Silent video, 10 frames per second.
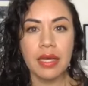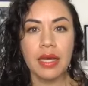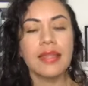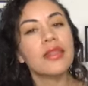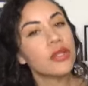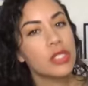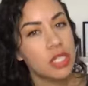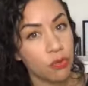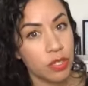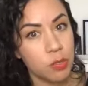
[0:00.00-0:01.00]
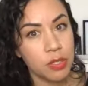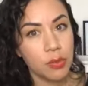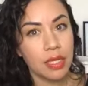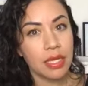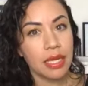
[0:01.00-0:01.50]
There's a difference
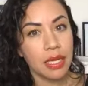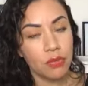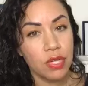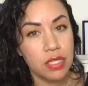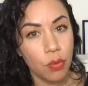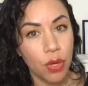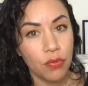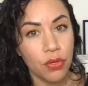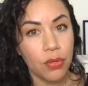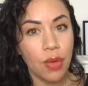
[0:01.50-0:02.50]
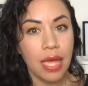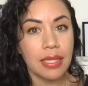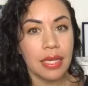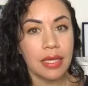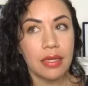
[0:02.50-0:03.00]
between like if it doesn't work for you and
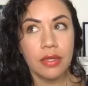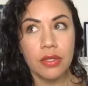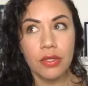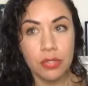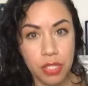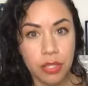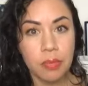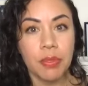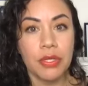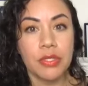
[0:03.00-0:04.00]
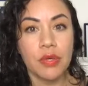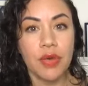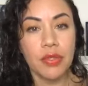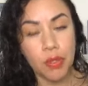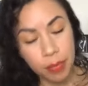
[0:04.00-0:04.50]
like you're scared to put yourself
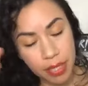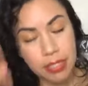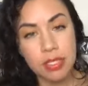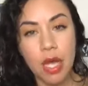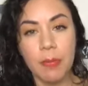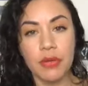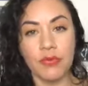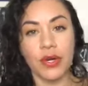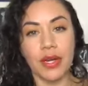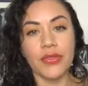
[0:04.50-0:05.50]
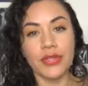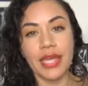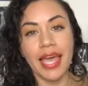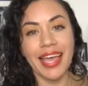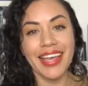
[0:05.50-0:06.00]
out there. But that's a topic for another
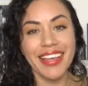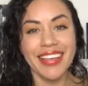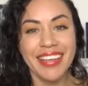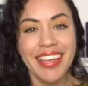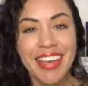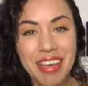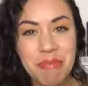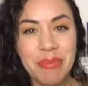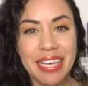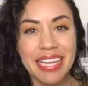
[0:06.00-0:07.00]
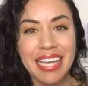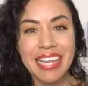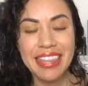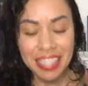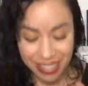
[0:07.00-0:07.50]
day. But
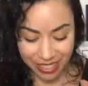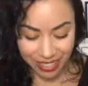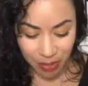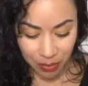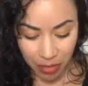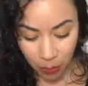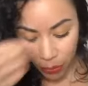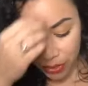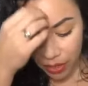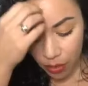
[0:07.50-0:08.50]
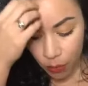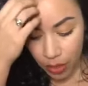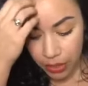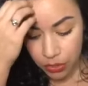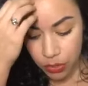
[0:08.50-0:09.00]
that's something important that I
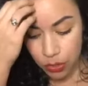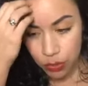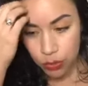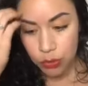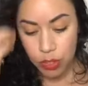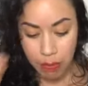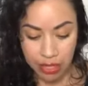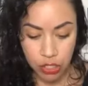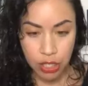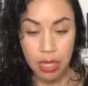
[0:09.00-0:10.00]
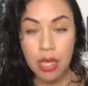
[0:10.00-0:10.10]
wanted to mention.